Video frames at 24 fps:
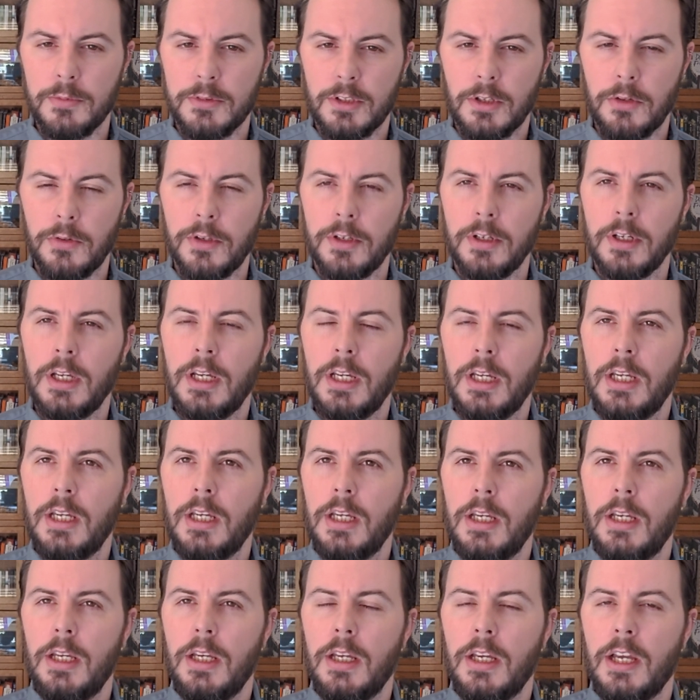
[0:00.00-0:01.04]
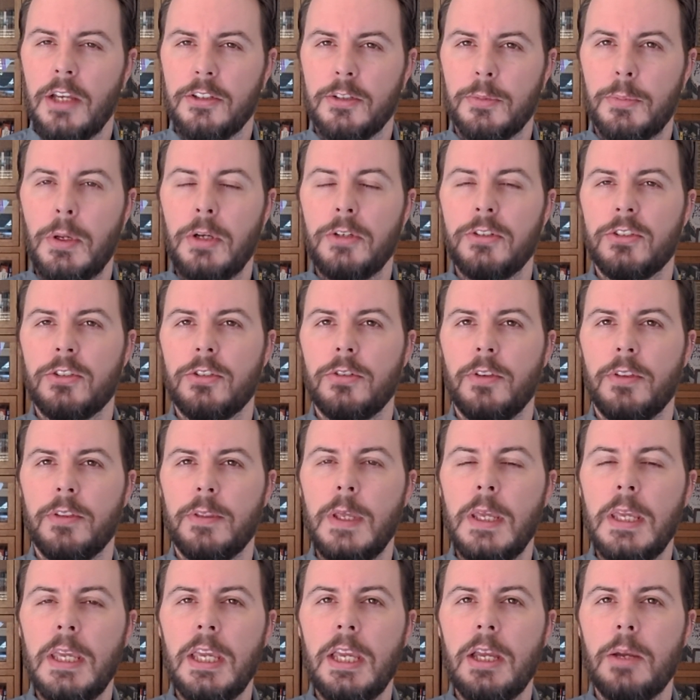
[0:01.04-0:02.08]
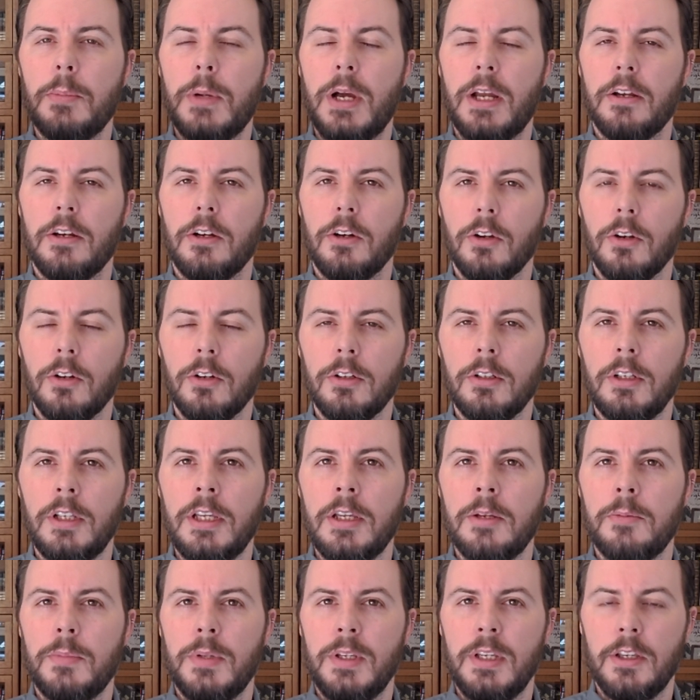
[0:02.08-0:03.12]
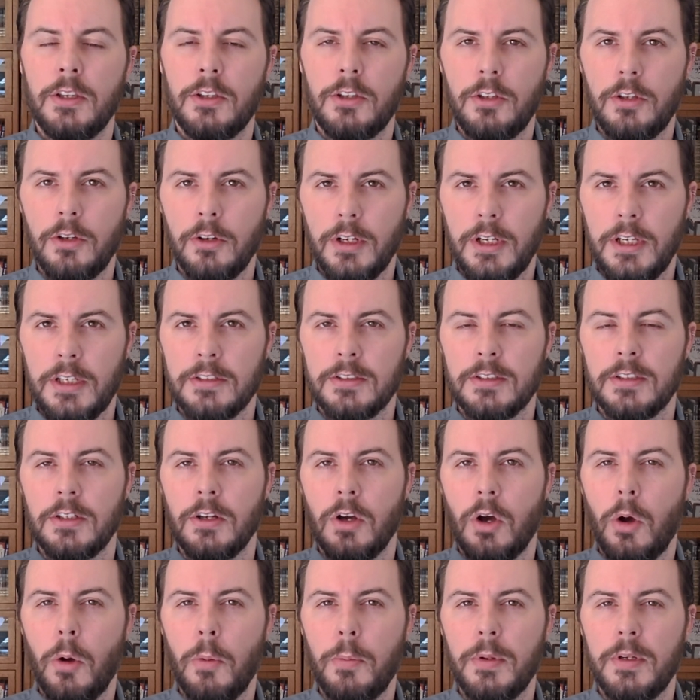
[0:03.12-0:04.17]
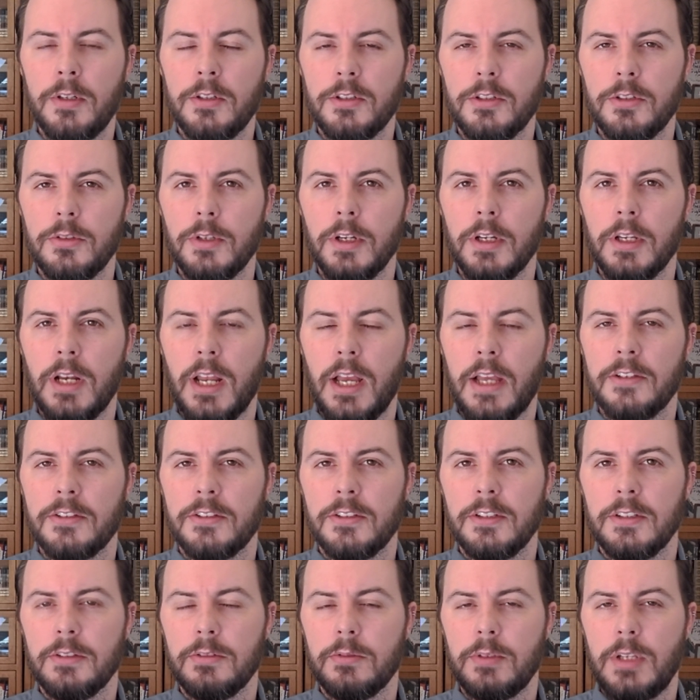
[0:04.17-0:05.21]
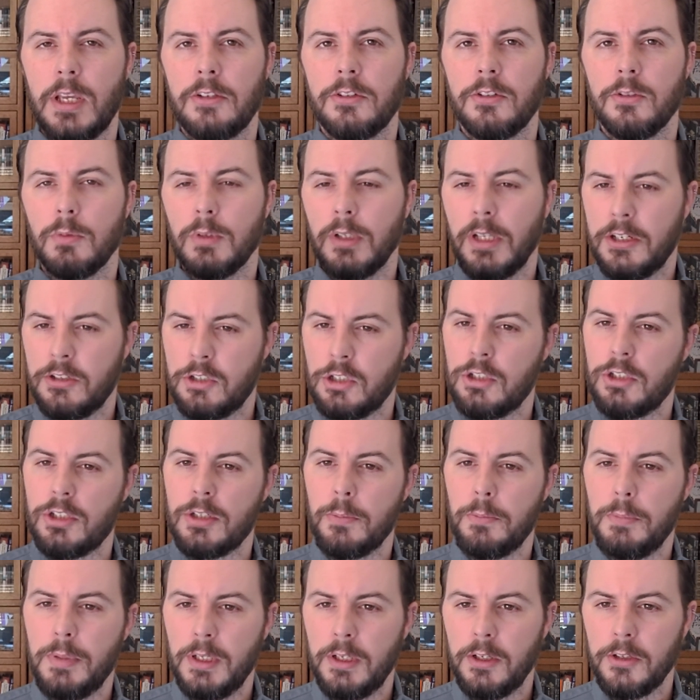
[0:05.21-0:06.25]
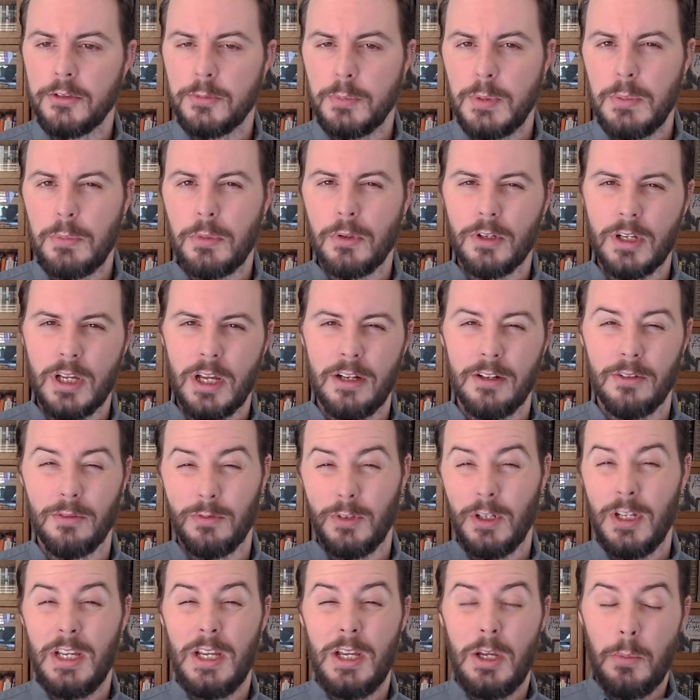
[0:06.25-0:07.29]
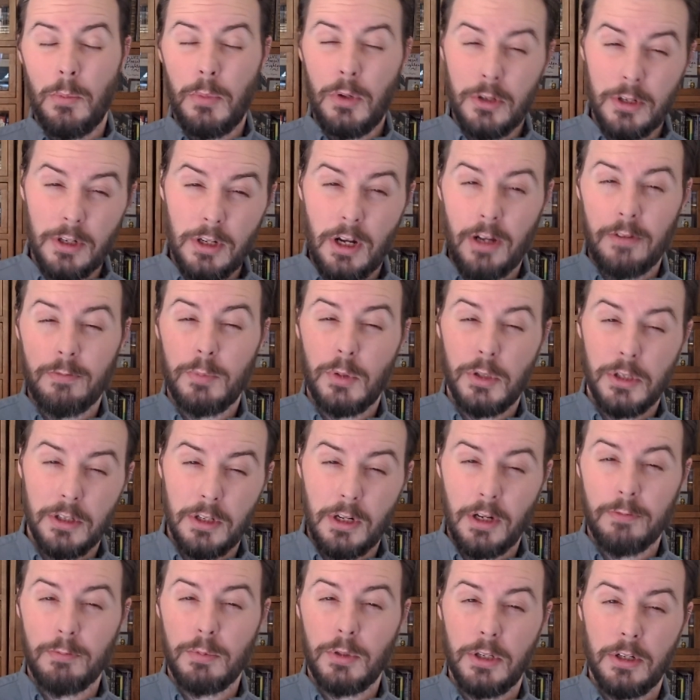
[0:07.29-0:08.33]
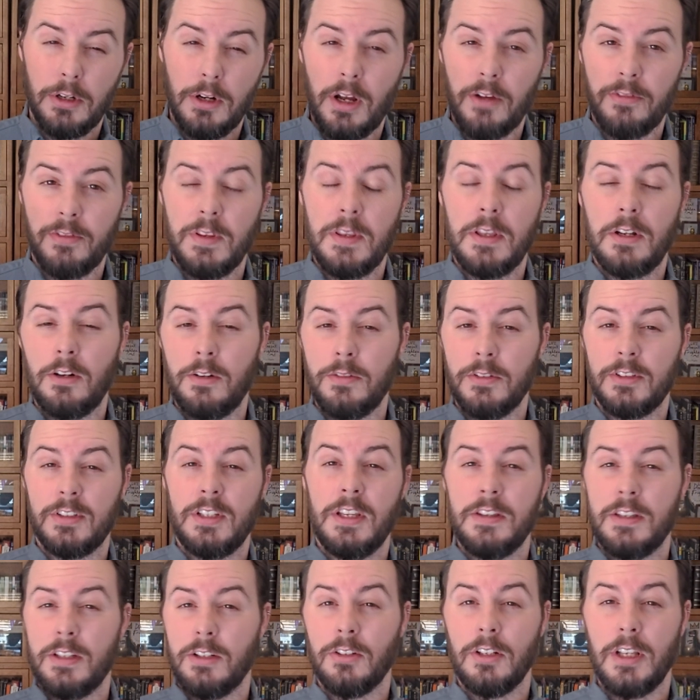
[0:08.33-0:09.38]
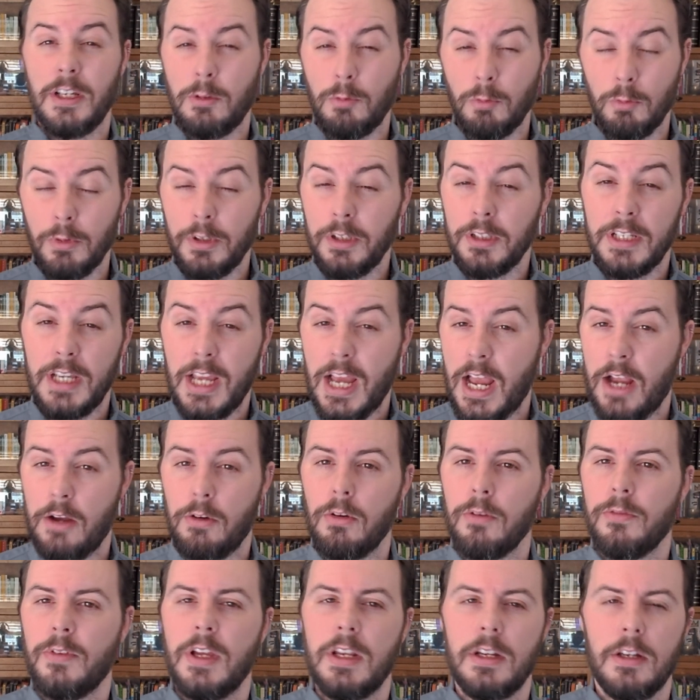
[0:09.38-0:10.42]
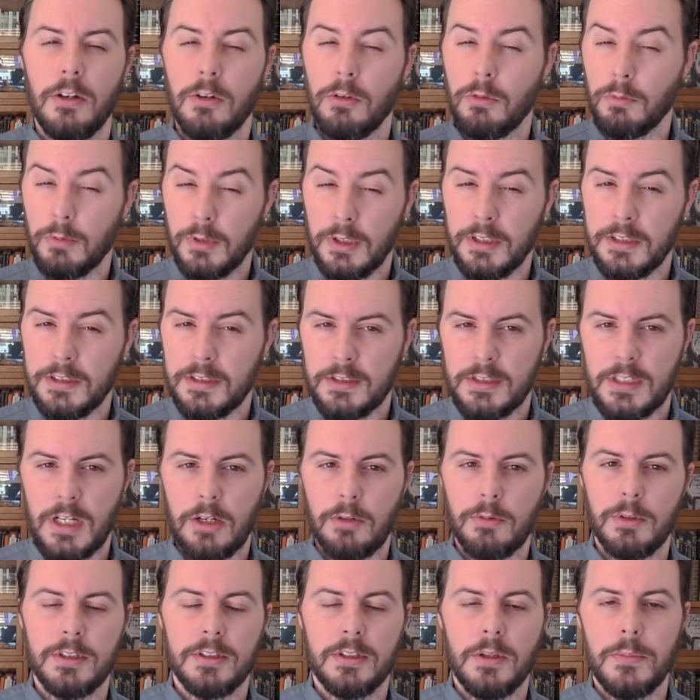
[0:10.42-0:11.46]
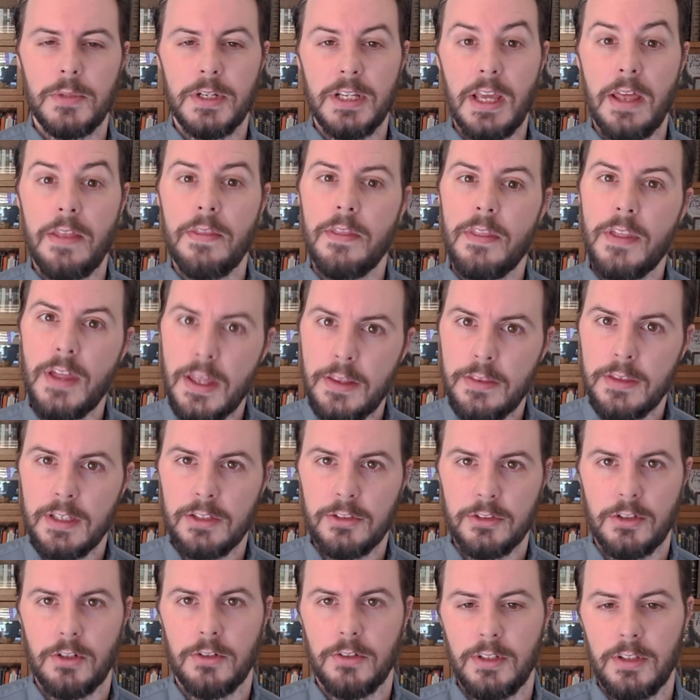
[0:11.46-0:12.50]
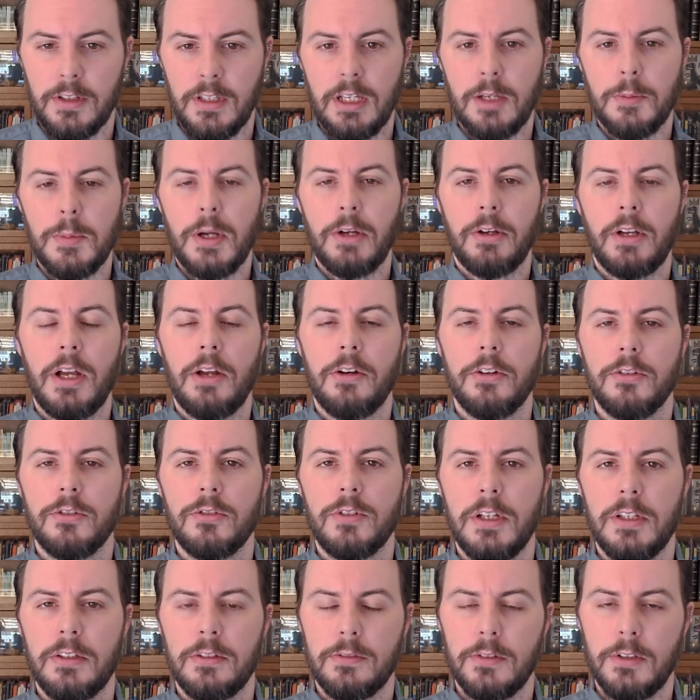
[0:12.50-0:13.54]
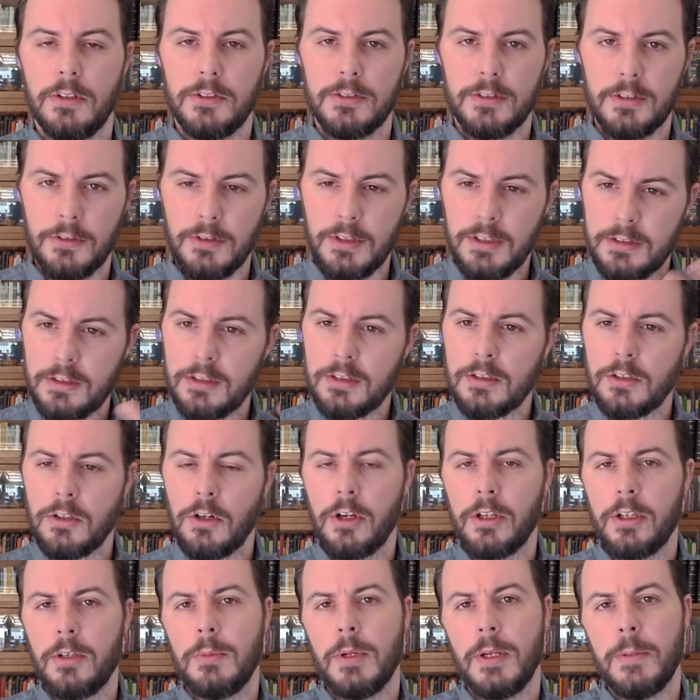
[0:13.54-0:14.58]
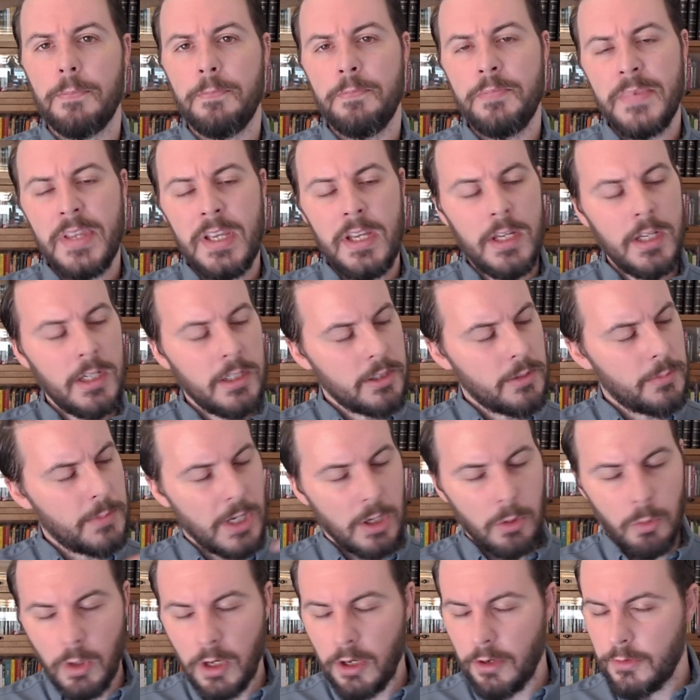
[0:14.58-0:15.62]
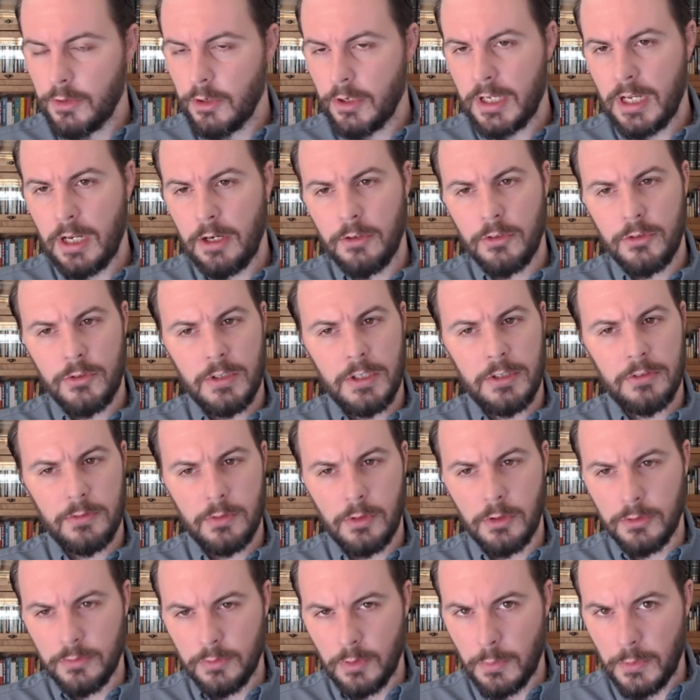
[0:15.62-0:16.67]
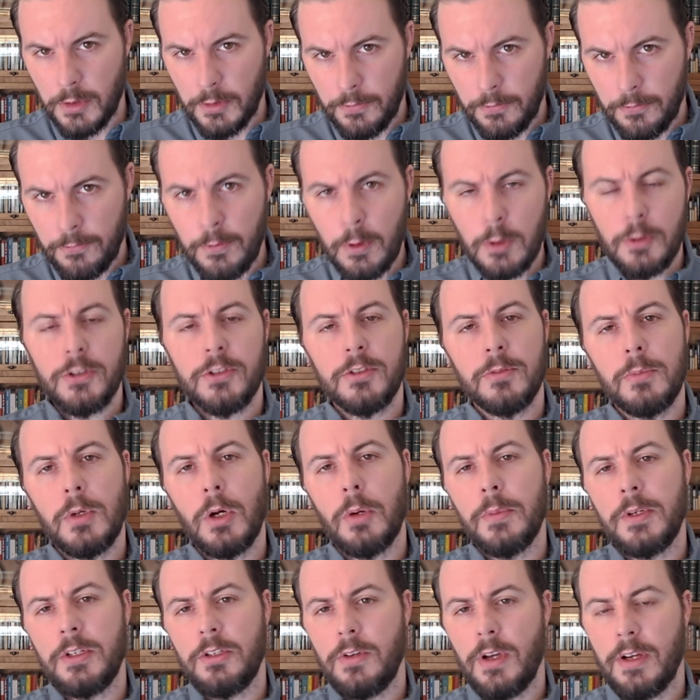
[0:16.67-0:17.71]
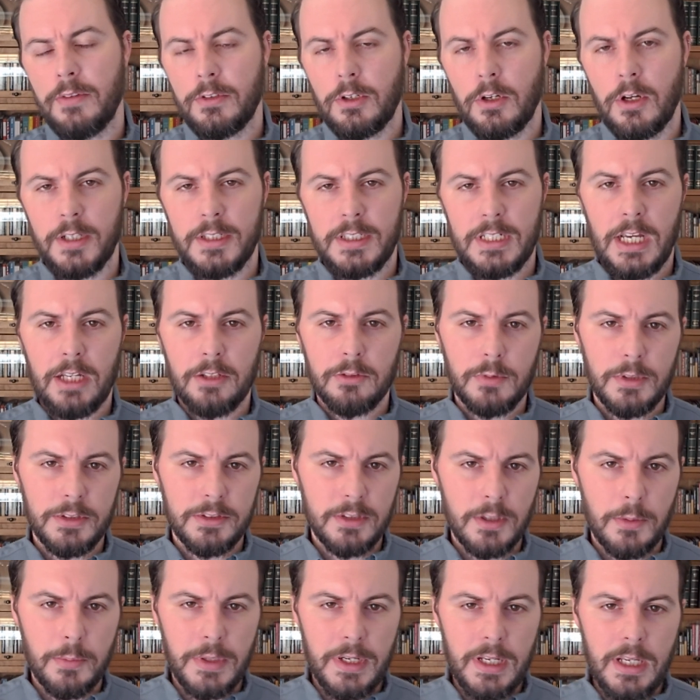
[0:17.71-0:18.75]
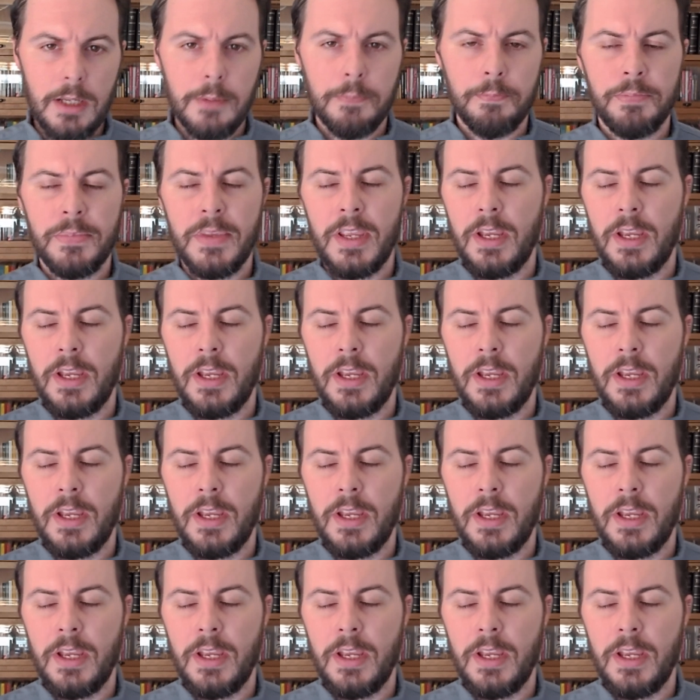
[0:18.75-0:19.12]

So as opposed to thinking about it early and being curious and open to it as the relationship builds. People kind of put it off, and then all of a sudden they're like really aggravated or really stuck with somebody, and then they start to think about countertransference. So this is an argument to be aware of your countertransference from the first moment you have contact with somebody,